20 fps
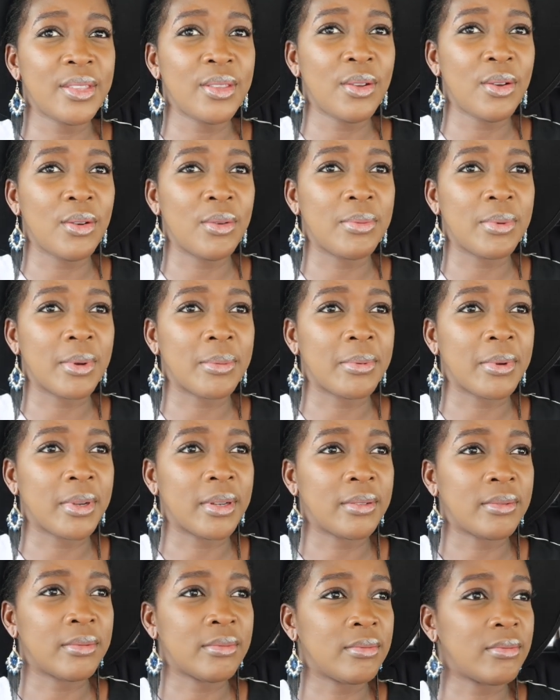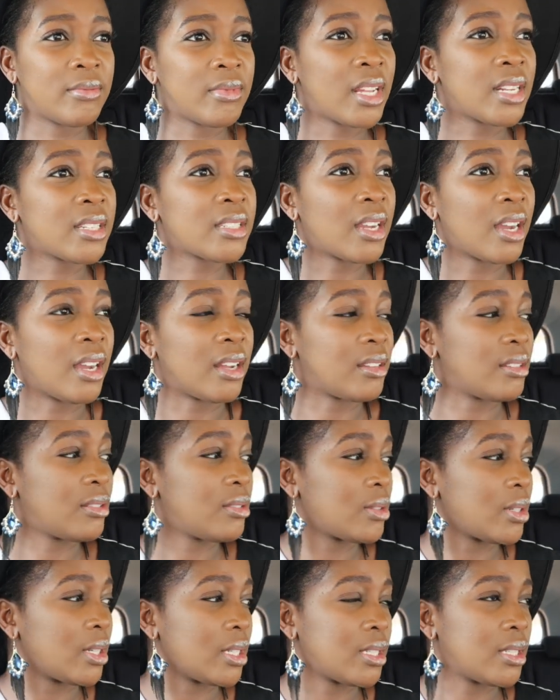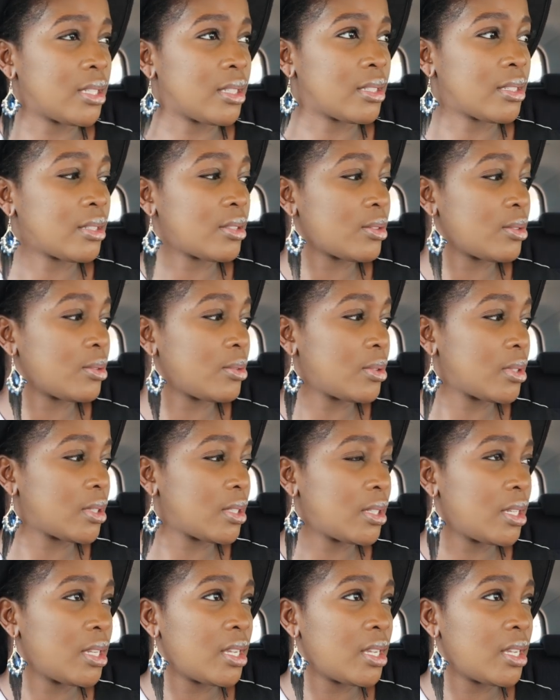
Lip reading: No, Baba. That car. Look at it. It's not.